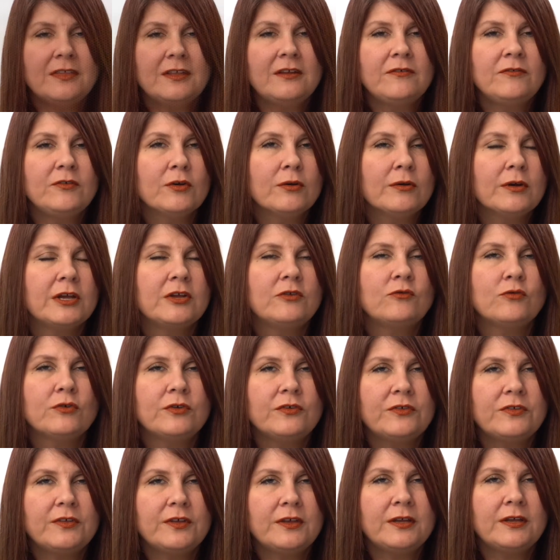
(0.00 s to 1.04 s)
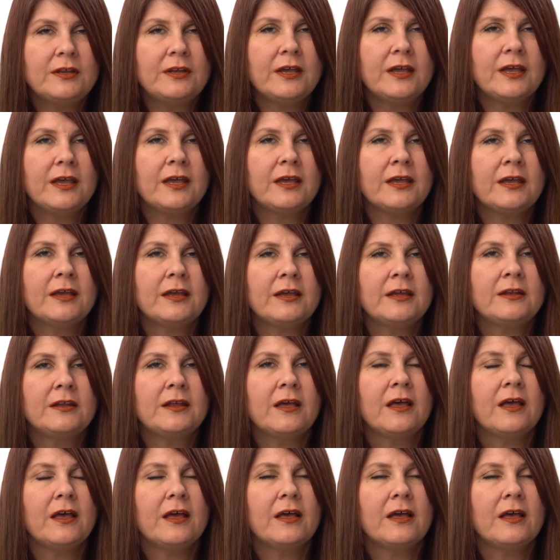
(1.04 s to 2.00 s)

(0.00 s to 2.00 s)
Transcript: that if you're interested in